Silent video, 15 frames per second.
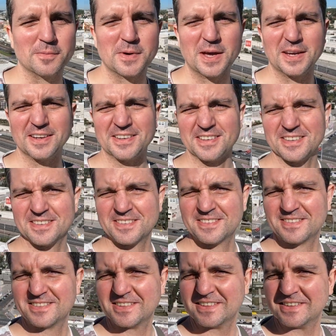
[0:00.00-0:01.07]
here,
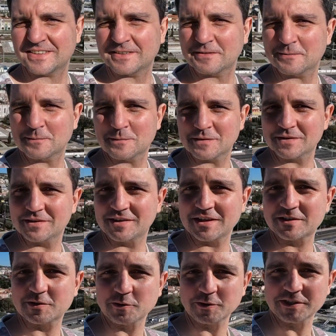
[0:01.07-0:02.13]
6
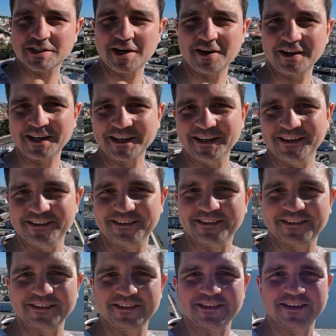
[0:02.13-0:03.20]
stories high,
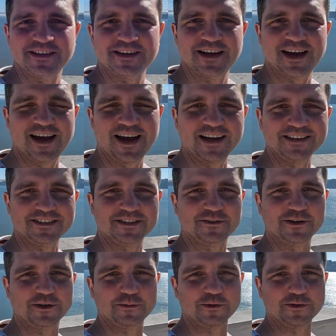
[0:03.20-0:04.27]
and it's
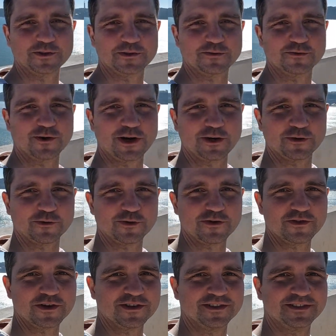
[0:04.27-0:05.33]
incredible because it's right on the
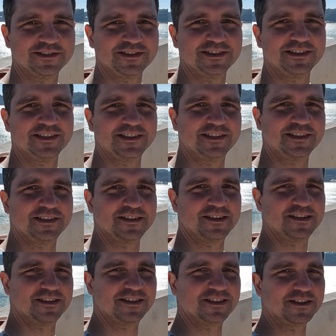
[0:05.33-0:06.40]
river.
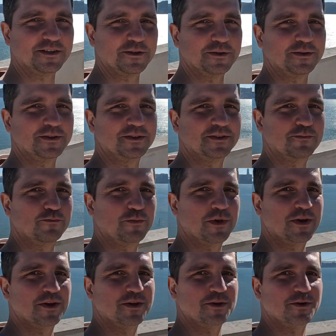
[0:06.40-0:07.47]
So
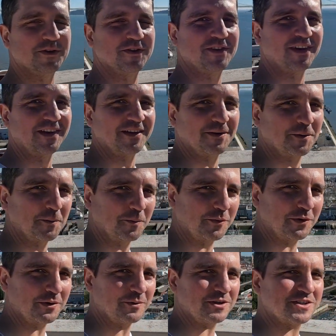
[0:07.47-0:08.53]
you can see
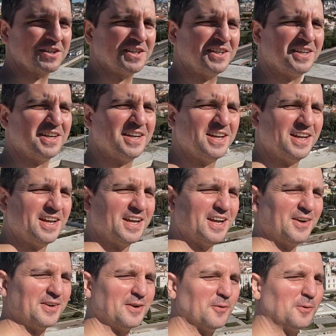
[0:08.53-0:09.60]
pretty much
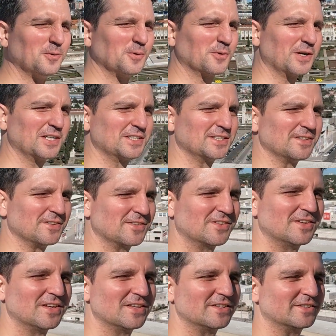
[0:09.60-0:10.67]
in all directions.
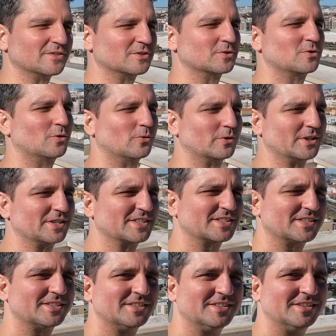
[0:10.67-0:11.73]
There's just glorious
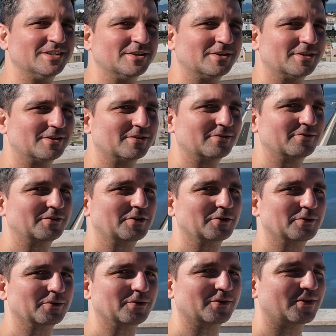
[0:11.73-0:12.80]

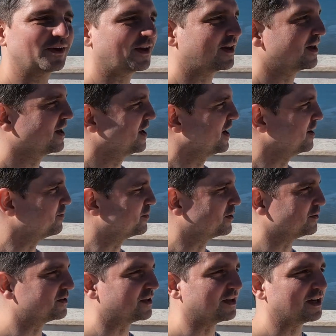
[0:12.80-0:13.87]
views and
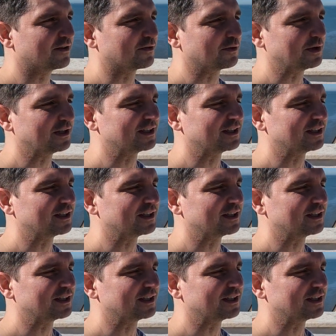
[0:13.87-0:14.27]
beauty everywhere.